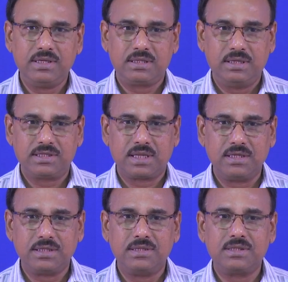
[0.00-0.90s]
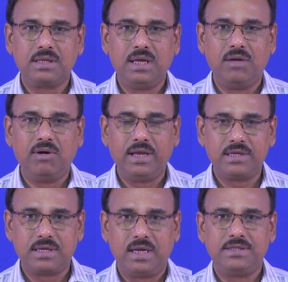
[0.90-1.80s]
these discussions in our
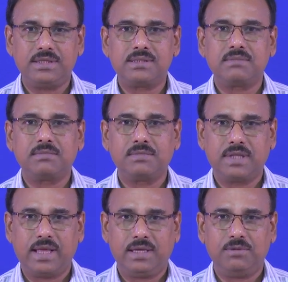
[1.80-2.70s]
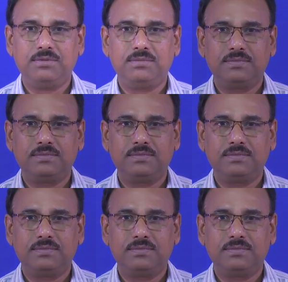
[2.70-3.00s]
next lectures. Thank you.